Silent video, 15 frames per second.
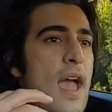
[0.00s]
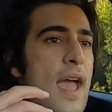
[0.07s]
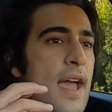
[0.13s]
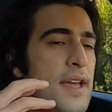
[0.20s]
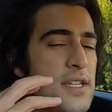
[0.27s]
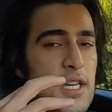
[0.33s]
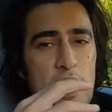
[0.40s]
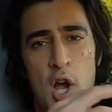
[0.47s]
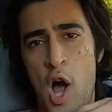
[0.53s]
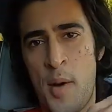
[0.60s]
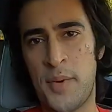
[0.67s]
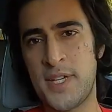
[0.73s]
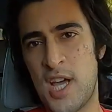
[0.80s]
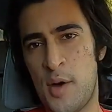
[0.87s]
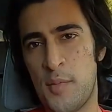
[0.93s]
And
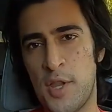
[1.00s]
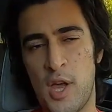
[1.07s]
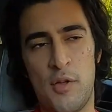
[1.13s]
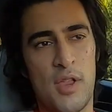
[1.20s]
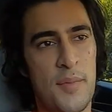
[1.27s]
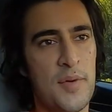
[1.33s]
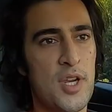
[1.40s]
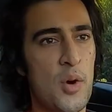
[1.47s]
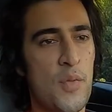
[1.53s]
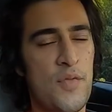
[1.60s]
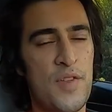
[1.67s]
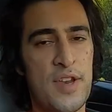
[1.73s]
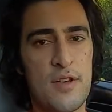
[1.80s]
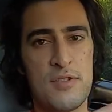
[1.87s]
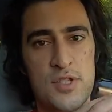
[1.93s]
comment down below. Let me know what
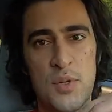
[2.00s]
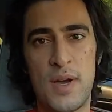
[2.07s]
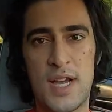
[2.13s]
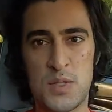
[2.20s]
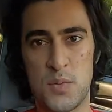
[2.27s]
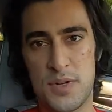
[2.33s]
videos you guys